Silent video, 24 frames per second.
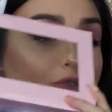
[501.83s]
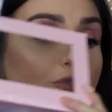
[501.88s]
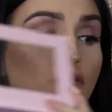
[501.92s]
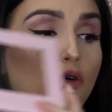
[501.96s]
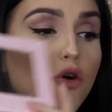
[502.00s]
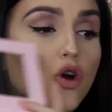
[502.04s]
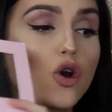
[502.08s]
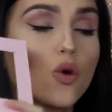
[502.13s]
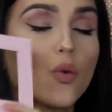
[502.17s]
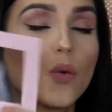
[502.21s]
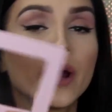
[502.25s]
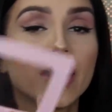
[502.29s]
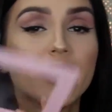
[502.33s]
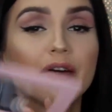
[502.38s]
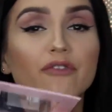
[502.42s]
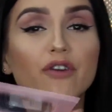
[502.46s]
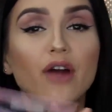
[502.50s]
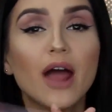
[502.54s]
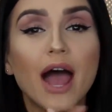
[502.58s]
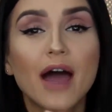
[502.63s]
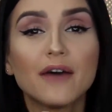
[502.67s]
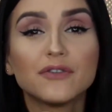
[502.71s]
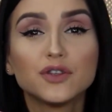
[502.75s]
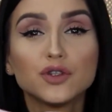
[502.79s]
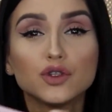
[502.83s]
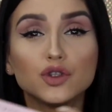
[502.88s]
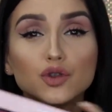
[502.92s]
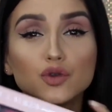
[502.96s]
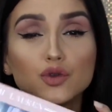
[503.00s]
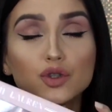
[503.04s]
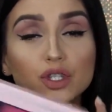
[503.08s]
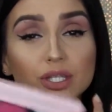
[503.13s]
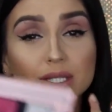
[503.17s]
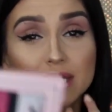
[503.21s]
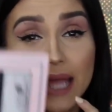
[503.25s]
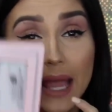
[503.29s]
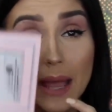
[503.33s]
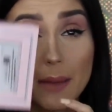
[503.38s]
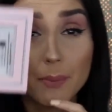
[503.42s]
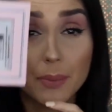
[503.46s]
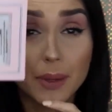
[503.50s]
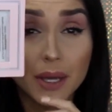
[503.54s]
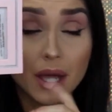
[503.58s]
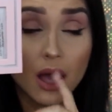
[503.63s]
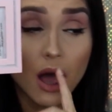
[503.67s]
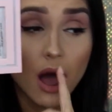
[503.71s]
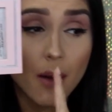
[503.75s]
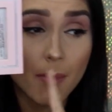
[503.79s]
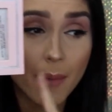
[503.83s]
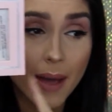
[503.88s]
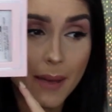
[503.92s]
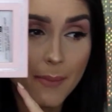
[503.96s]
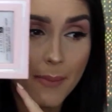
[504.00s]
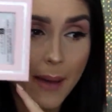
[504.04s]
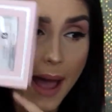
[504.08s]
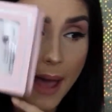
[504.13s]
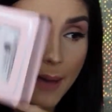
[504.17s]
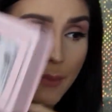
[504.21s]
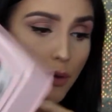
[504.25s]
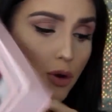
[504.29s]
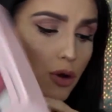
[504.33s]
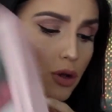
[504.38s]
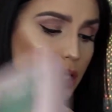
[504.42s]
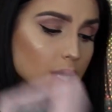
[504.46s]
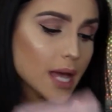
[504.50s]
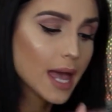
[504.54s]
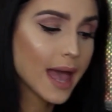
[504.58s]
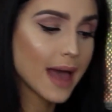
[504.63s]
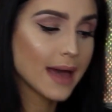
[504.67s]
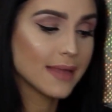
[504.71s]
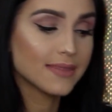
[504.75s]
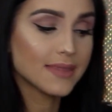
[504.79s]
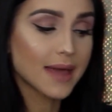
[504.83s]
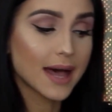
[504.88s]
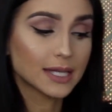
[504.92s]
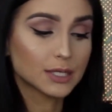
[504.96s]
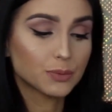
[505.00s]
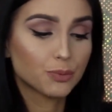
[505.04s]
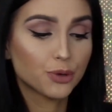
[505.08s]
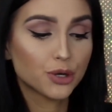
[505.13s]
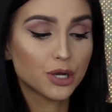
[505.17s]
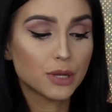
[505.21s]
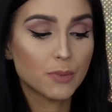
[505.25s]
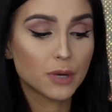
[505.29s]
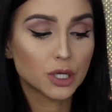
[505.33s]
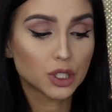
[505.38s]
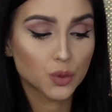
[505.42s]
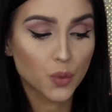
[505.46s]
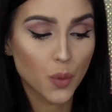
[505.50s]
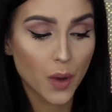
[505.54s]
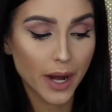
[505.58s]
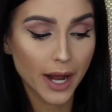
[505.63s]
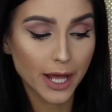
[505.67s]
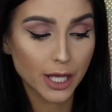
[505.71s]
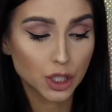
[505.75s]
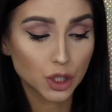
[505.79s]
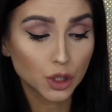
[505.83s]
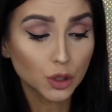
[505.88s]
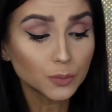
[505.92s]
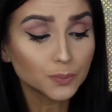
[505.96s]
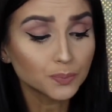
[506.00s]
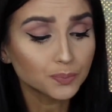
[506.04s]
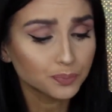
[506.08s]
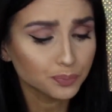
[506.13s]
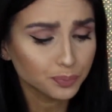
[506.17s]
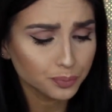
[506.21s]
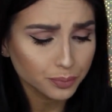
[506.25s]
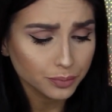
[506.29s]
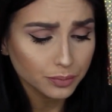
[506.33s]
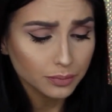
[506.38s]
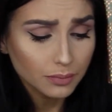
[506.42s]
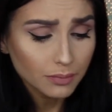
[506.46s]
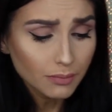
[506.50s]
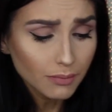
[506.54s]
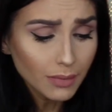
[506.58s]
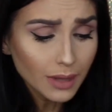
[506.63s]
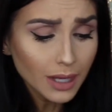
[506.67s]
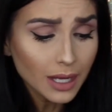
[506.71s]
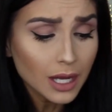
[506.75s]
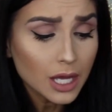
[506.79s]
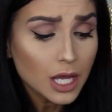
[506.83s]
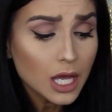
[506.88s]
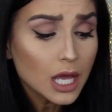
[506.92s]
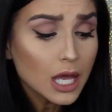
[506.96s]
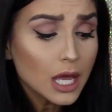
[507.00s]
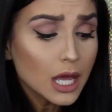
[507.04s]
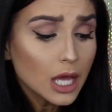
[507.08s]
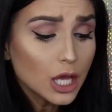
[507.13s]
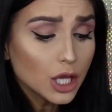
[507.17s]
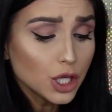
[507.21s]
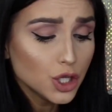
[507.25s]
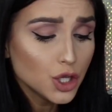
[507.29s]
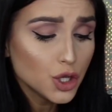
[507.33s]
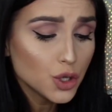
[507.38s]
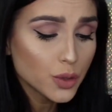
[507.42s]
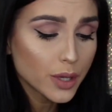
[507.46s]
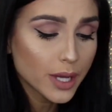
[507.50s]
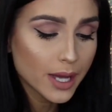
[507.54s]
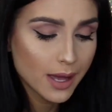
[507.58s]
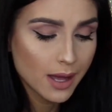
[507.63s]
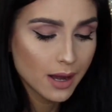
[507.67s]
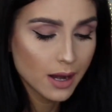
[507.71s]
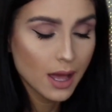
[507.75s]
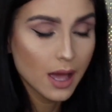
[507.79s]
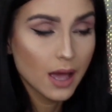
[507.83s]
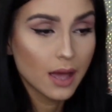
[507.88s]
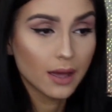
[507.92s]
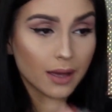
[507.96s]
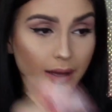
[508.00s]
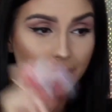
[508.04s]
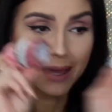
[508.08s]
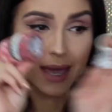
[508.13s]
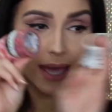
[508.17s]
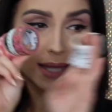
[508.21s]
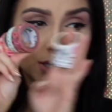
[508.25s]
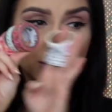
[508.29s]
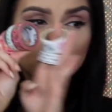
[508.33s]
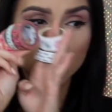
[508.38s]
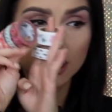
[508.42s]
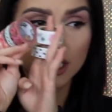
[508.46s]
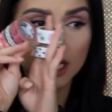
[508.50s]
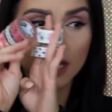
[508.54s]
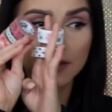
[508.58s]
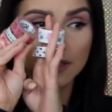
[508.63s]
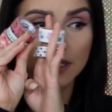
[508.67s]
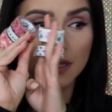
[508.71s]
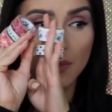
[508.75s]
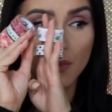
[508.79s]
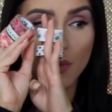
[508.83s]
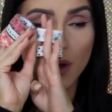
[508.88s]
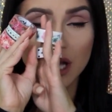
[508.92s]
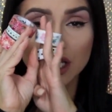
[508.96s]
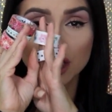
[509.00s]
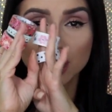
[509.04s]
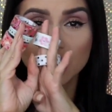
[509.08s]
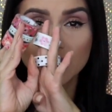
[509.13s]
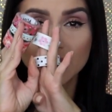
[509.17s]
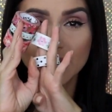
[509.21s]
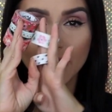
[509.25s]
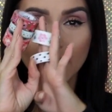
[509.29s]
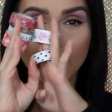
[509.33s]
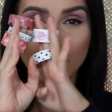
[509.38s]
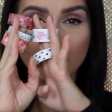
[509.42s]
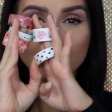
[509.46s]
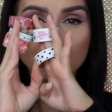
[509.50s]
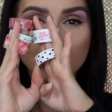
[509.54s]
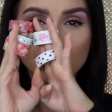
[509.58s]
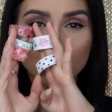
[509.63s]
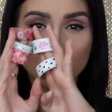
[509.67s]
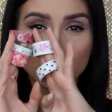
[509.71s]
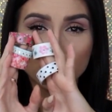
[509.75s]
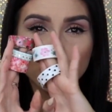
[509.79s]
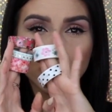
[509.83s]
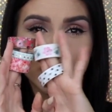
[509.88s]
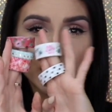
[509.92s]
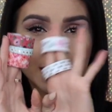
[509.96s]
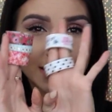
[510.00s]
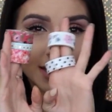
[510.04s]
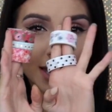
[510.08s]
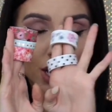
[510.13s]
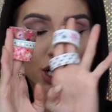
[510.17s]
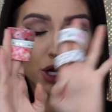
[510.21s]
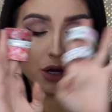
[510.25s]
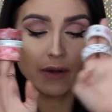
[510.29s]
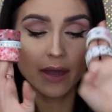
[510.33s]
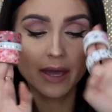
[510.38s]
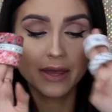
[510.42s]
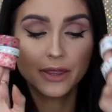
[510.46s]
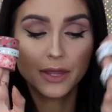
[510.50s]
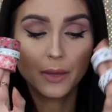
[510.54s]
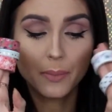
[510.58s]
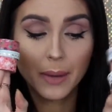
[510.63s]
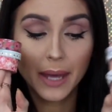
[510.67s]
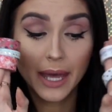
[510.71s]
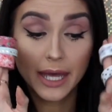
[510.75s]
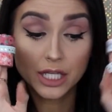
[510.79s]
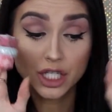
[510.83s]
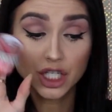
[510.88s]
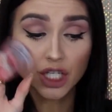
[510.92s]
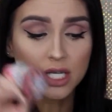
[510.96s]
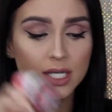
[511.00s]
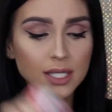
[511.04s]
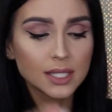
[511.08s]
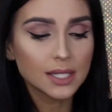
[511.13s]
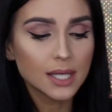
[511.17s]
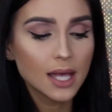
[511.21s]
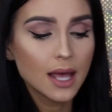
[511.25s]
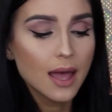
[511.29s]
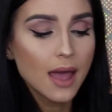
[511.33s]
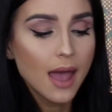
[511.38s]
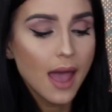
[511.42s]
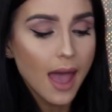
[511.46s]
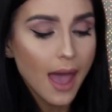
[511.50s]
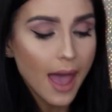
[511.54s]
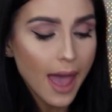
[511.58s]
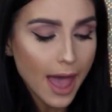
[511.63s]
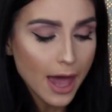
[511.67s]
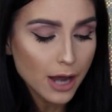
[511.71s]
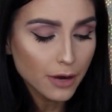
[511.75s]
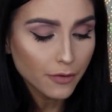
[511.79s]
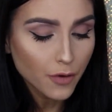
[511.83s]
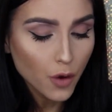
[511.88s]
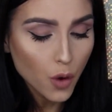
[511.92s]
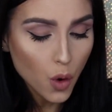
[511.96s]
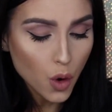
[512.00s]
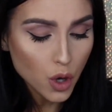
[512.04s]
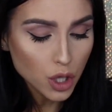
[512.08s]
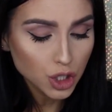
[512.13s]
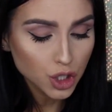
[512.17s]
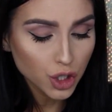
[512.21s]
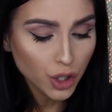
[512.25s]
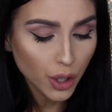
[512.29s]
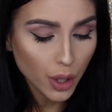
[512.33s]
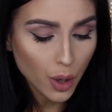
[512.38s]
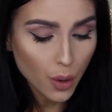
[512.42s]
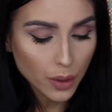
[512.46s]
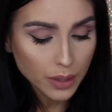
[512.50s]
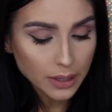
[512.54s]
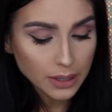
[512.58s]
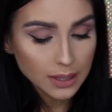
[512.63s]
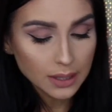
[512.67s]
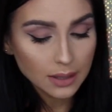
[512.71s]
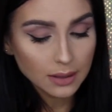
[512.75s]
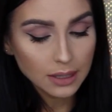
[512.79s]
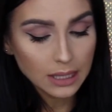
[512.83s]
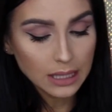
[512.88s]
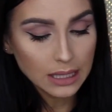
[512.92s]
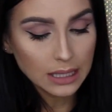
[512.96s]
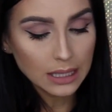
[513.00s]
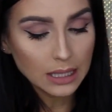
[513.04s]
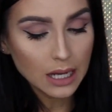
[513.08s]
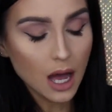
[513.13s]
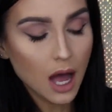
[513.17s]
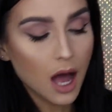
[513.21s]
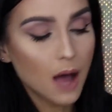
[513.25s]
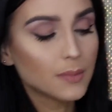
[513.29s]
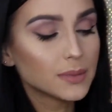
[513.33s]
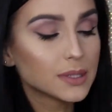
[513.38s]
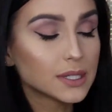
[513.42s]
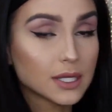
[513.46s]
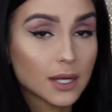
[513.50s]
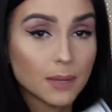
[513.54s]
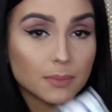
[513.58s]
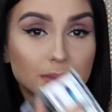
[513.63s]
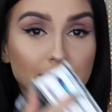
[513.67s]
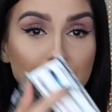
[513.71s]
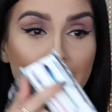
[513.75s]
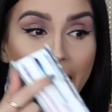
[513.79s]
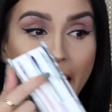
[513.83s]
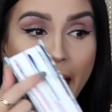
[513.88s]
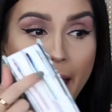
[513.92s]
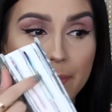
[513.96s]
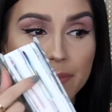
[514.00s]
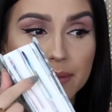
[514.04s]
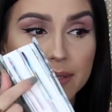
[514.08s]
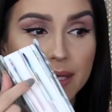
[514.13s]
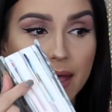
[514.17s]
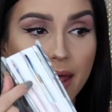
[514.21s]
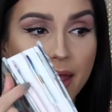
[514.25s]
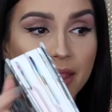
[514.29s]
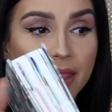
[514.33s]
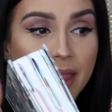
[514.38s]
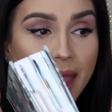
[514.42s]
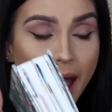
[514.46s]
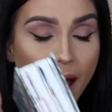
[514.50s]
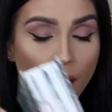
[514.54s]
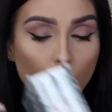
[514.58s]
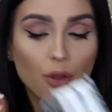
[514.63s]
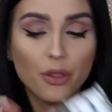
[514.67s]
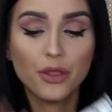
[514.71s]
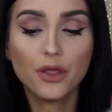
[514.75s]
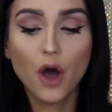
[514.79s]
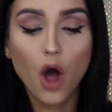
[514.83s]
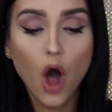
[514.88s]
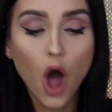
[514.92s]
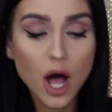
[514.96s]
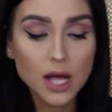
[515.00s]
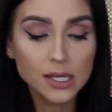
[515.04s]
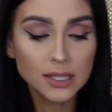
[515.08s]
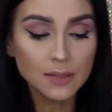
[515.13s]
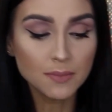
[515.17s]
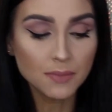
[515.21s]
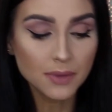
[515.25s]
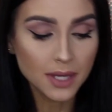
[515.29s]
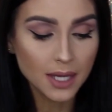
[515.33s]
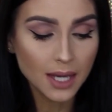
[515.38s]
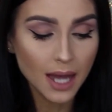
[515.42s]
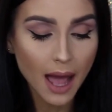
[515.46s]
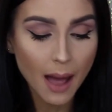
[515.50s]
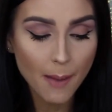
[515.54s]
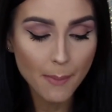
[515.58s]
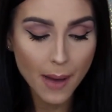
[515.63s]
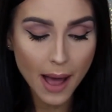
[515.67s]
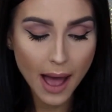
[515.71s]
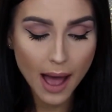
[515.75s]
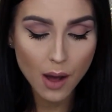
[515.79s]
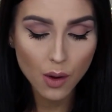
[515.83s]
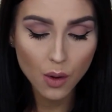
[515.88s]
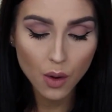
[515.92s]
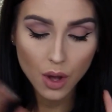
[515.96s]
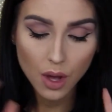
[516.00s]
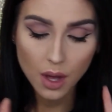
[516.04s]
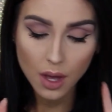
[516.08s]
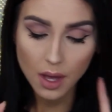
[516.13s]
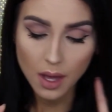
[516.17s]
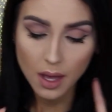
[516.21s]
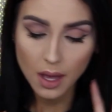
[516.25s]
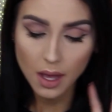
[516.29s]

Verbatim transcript: for whenever I have to do stamping on my Bible, and that's pretty much what I do. You can get yourself some washi tape so you can decorate the pages, and of course you're going to need um, some tabs. Now the awesome thing about